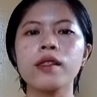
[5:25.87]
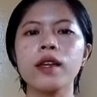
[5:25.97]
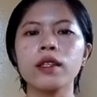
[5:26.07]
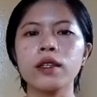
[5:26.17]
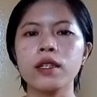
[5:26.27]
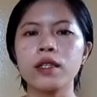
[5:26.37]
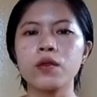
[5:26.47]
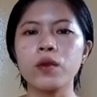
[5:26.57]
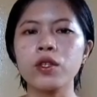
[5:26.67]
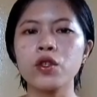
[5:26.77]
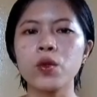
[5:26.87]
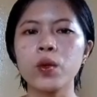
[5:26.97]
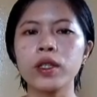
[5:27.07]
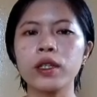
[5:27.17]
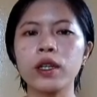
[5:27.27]
That is, we
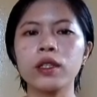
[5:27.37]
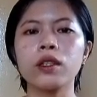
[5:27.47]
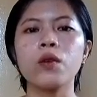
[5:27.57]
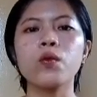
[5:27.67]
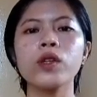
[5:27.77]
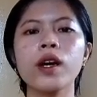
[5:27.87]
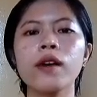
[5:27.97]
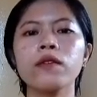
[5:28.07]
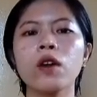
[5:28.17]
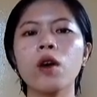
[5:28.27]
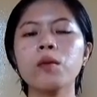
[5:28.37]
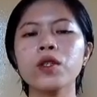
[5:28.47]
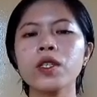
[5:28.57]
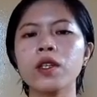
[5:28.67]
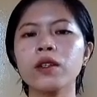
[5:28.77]
ensure that we have
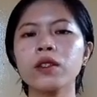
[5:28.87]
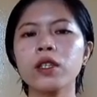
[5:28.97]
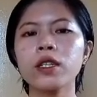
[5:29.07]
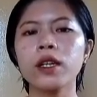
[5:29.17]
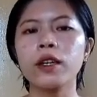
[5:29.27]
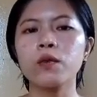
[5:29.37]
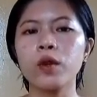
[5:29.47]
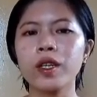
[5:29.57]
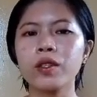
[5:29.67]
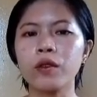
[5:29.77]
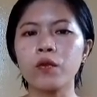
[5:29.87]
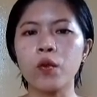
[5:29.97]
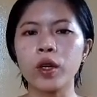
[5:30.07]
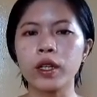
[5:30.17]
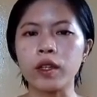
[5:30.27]
common standard and ways of
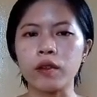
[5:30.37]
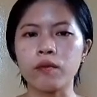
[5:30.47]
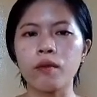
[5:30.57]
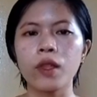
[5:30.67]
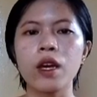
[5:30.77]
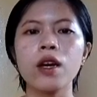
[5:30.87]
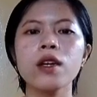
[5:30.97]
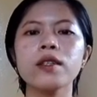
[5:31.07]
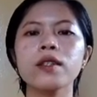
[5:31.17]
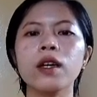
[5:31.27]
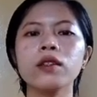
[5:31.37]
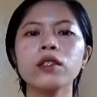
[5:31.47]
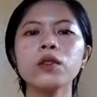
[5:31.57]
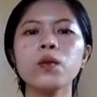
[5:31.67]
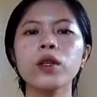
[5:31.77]
working.
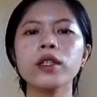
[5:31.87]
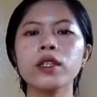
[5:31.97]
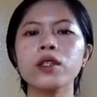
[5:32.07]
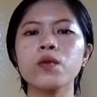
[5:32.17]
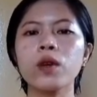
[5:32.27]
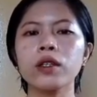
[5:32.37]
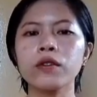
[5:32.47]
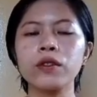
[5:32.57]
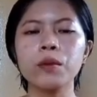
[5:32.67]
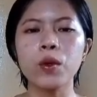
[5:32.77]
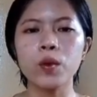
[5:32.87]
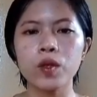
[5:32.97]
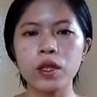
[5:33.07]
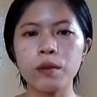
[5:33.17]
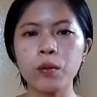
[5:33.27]
Standard work is one of the
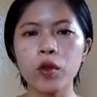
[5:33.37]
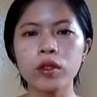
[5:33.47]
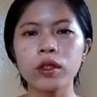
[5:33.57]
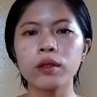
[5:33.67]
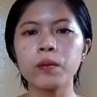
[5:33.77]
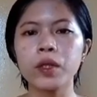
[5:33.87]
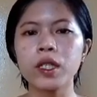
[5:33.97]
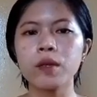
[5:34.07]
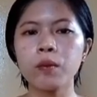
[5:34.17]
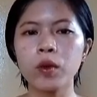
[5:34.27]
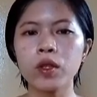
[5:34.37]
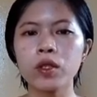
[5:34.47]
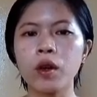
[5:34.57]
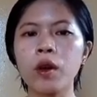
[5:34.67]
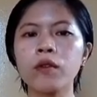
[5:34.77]
most important principles
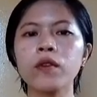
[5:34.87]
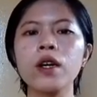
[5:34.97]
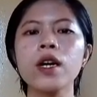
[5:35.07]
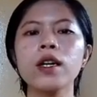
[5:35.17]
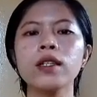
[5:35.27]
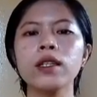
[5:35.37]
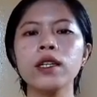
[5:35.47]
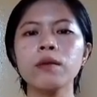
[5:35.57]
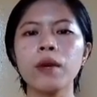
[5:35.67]
of lean